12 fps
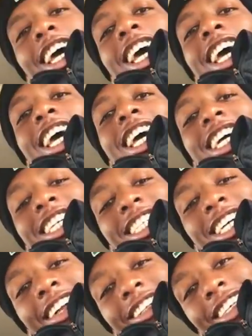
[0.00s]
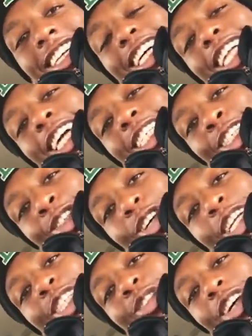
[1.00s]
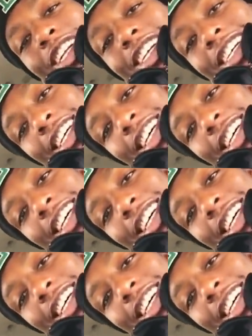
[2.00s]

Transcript: Hey, shout out to the class of 2020.